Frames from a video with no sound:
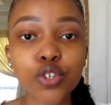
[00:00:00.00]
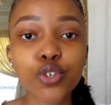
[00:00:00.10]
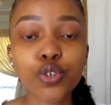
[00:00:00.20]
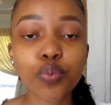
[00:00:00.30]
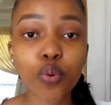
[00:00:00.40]

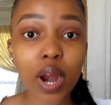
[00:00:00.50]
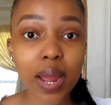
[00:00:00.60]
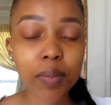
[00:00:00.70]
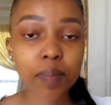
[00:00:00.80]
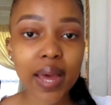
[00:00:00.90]
to
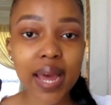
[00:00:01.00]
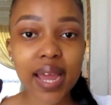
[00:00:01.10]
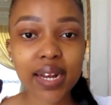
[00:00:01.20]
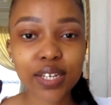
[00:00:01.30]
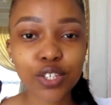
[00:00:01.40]
prime my
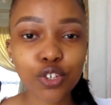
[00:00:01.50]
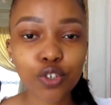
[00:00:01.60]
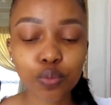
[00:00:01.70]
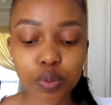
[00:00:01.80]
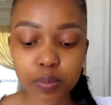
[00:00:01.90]
eyelids
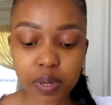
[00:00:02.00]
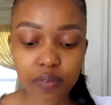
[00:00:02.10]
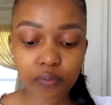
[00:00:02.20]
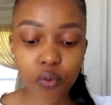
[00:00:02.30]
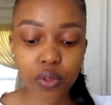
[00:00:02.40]
to prepare
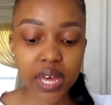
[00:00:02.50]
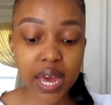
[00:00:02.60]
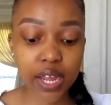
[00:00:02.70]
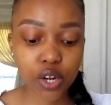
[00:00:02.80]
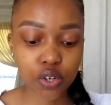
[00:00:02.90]
for the
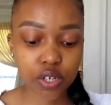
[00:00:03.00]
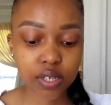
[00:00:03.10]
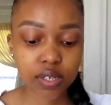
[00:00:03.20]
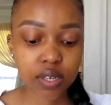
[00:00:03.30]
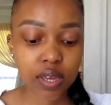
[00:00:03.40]
eye look.
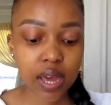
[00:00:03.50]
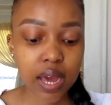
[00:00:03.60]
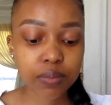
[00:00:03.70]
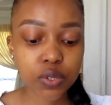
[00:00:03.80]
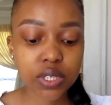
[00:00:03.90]

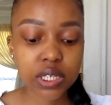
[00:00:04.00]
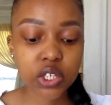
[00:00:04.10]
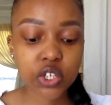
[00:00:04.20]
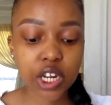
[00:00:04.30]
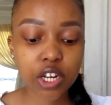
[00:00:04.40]
I'm using the
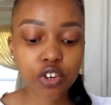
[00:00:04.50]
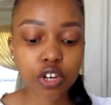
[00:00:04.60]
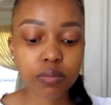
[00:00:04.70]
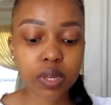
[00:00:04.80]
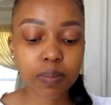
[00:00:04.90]
shade
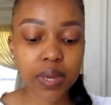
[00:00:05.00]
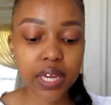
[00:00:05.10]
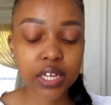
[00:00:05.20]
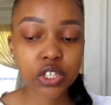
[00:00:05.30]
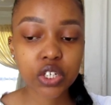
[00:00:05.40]
Creamy
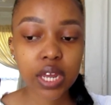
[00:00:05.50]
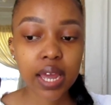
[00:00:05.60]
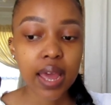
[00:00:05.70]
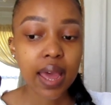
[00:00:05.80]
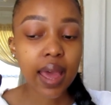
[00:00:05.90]
Beige,
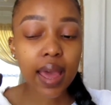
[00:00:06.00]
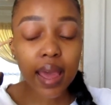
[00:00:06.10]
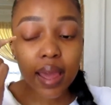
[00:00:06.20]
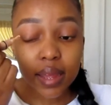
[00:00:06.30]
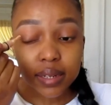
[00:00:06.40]

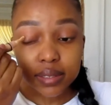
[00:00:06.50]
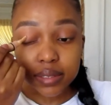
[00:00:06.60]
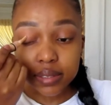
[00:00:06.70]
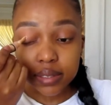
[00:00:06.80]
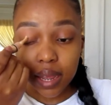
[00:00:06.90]

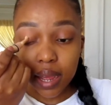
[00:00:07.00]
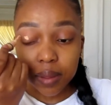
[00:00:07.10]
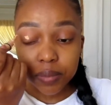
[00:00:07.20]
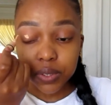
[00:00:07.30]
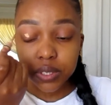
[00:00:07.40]
and
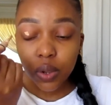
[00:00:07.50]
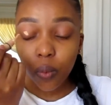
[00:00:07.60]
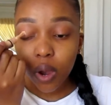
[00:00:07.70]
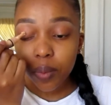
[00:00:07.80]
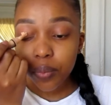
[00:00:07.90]
I'm using
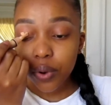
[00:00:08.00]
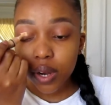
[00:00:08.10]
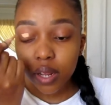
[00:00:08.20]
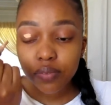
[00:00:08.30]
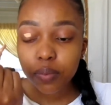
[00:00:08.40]
one
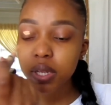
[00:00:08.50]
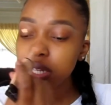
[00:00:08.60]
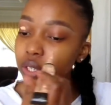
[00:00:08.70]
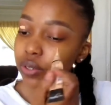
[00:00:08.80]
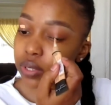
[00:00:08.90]
product for many
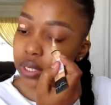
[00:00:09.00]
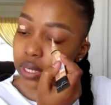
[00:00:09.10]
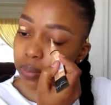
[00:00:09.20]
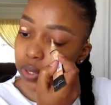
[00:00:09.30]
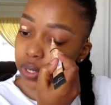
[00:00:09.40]
uses.
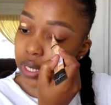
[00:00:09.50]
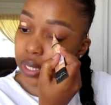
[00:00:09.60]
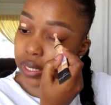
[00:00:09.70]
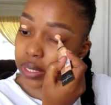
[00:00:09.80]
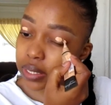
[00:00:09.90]
I'm using
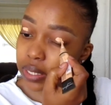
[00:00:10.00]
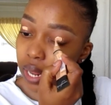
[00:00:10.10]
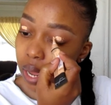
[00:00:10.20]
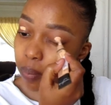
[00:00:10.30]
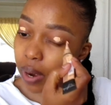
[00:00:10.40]
this as an
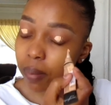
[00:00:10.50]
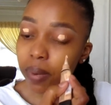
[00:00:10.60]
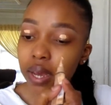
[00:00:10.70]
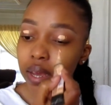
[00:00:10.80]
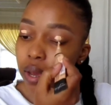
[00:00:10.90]
eye
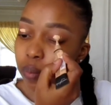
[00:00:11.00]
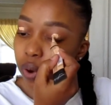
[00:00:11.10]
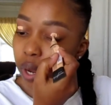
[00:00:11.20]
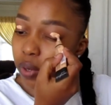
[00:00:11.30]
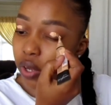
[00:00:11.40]
primer.
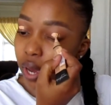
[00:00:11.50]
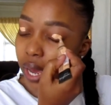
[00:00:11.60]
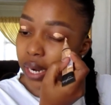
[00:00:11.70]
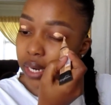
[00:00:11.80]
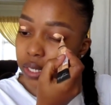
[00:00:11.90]
Priming your
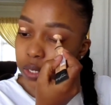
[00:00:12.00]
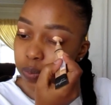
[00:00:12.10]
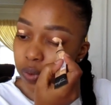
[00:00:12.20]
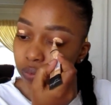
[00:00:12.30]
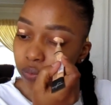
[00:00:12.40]
eyelids
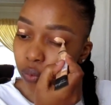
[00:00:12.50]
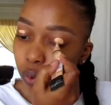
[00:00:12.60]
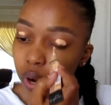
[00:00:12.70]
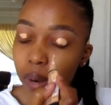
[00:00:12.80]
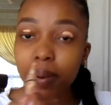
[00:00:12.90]

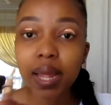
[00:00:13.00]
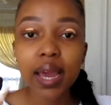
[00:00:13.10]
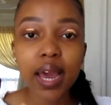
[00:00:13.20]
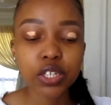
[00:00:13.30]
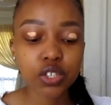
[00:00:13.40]
before applying
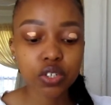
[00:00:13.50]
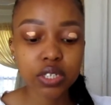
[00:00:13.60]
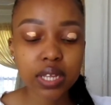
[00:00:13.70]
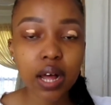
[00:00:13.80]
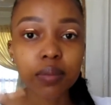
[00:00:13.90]
eyeshadow
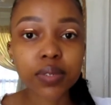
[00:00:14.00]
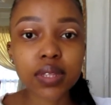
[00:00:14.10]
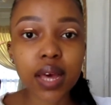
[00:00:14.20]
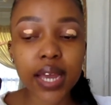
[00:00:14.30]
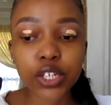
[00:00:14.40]
just helps
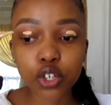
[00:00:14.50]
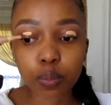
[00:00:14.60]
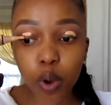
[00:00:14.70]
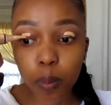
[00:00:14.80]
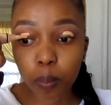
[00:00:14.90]
the eyeshadow
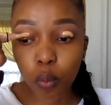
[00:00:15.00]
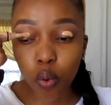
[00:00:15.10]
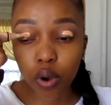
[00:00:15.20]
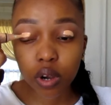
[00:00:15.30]
pop more.